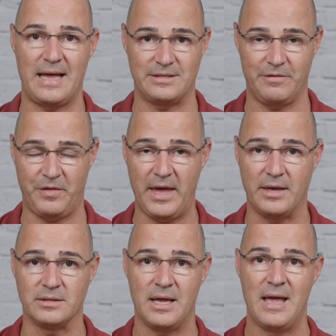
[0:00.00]
lots of
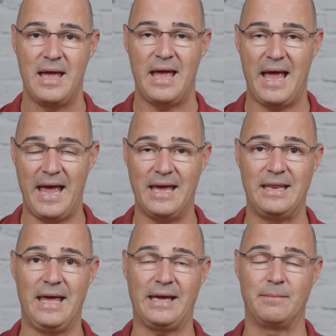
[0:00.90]
things
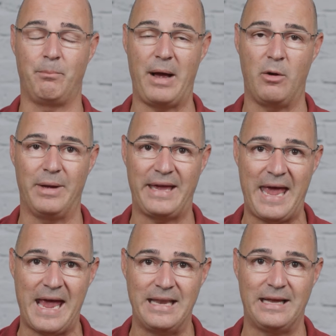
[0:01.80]
and it can
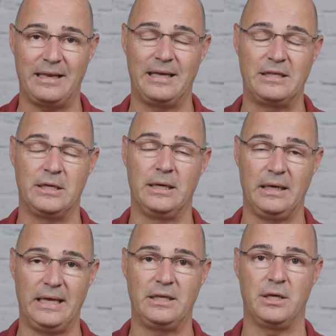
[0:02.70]
biomechanically
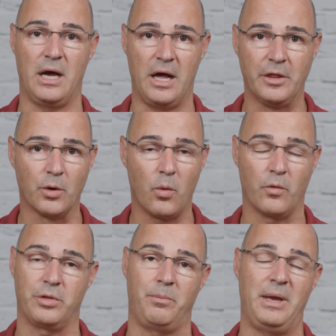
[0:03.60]
lead to other
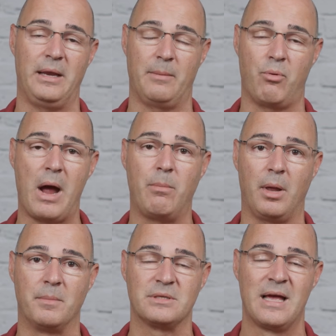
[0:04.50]
orthopedic
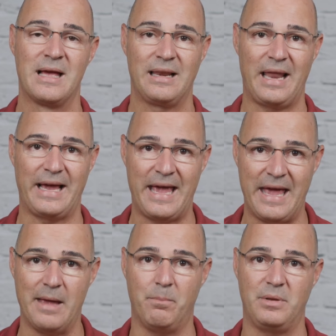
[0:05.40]
problems like
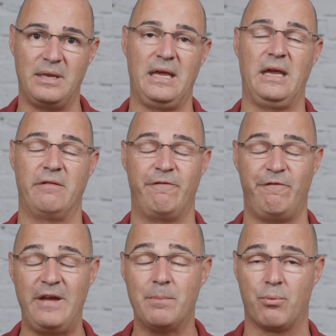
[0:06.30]
hip, knee, and
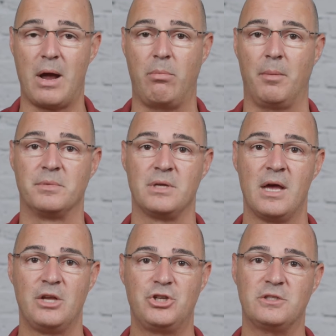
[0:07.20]
feet problems,
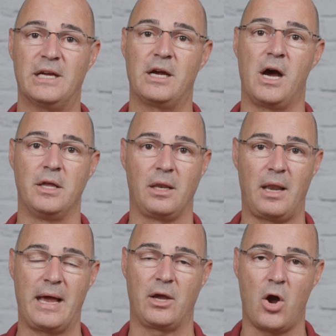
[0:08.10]
just like an
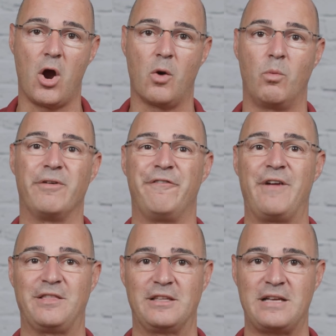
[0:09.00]
underlying car will
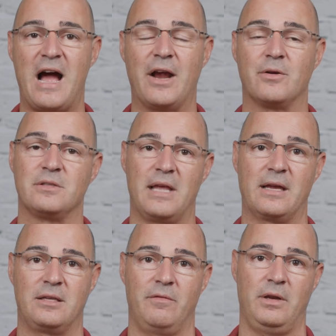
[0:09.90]
affect the tire virus
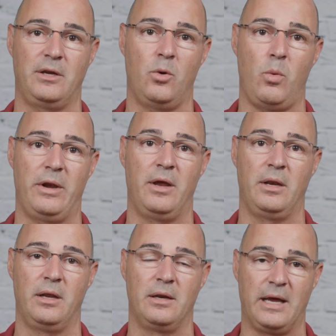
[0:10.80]
negatively in a, way, in
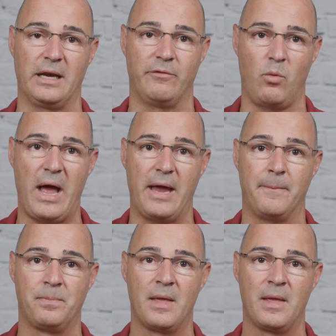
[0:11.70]
a negative way.